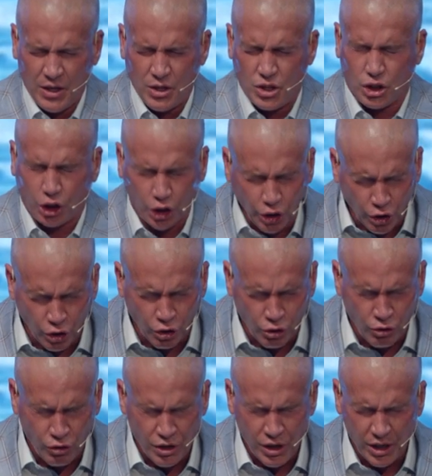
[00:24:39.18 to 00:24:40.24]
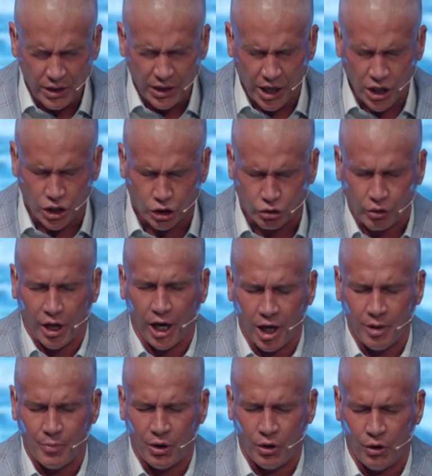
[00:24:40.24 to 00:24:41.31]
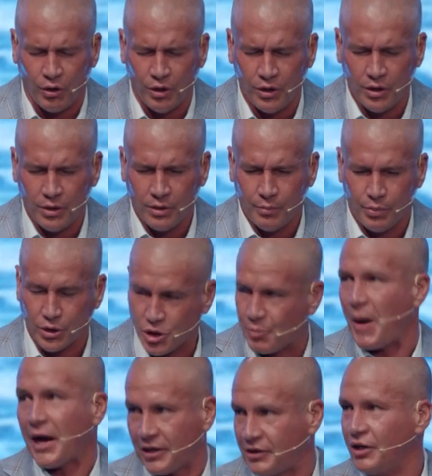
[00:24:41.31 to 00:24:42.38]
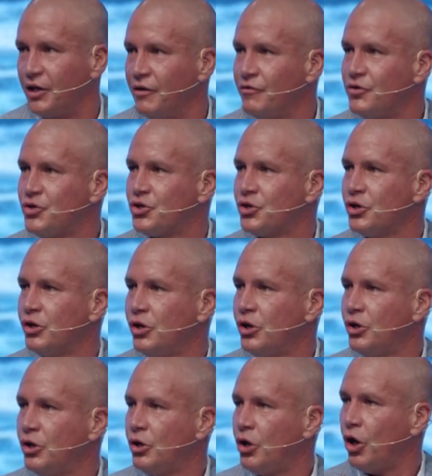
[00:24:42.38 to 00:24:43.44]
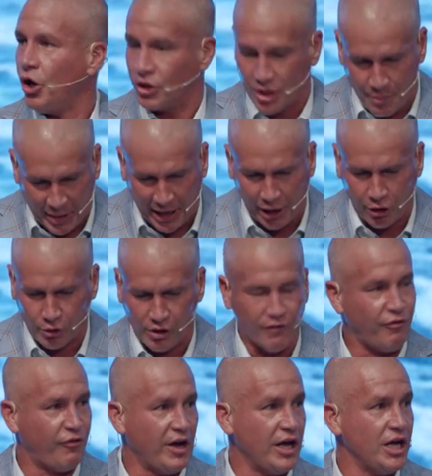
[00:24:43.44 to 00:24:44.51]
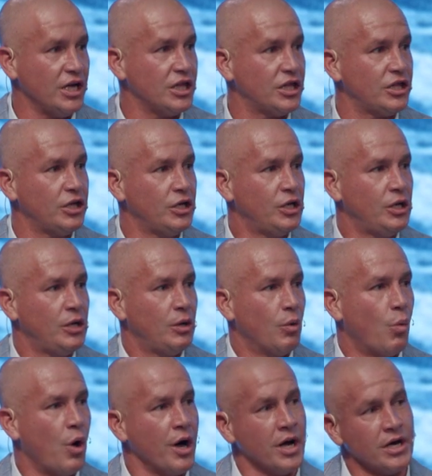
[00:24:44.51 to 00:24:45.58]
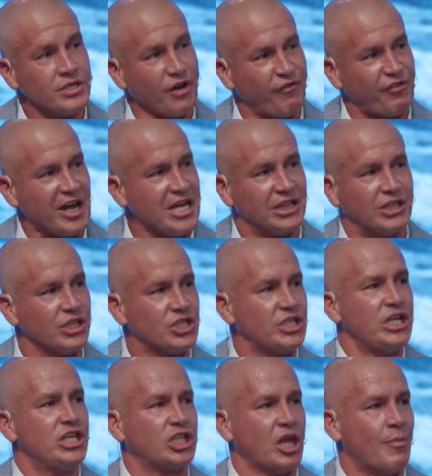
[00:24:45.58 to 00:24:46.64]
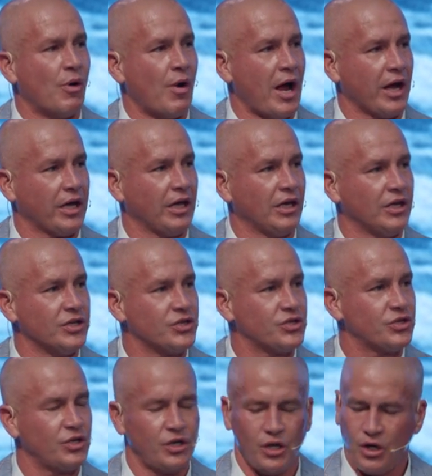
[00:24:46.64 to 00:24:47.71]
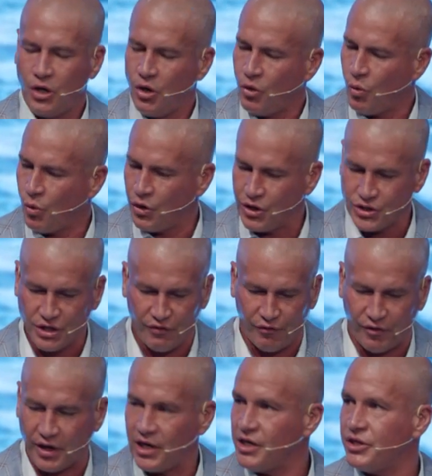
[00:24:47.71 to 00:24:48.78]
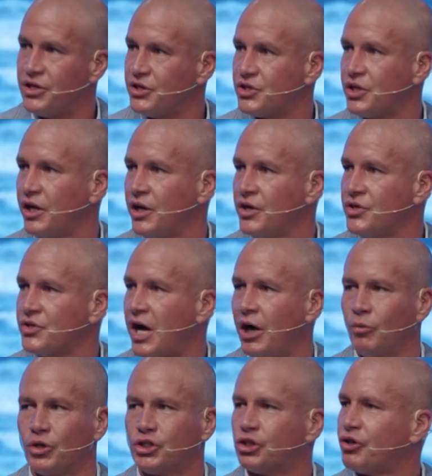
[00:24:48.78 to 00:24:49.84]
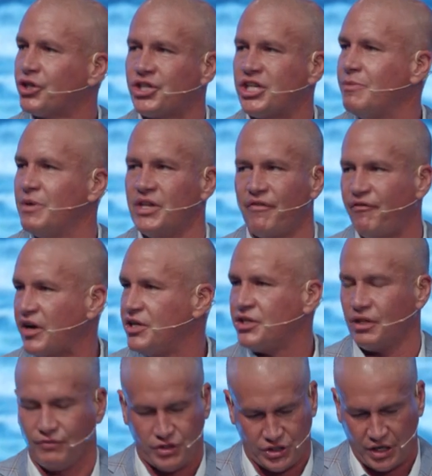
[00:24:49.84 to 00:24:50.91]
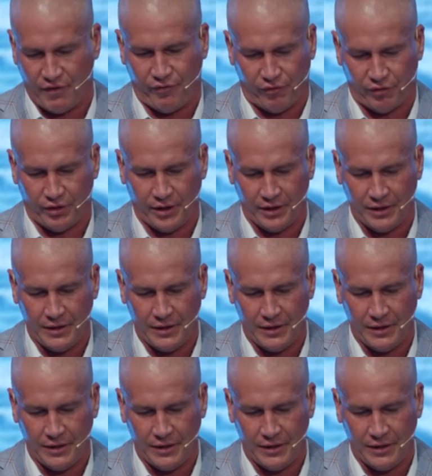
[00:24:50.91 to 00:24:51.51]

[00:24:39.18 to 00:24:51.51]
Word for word: two incredible perspectives on the power of faith. One is a faith that sees the miraculous, one is a faith that says, I will trust him in the face of suffering.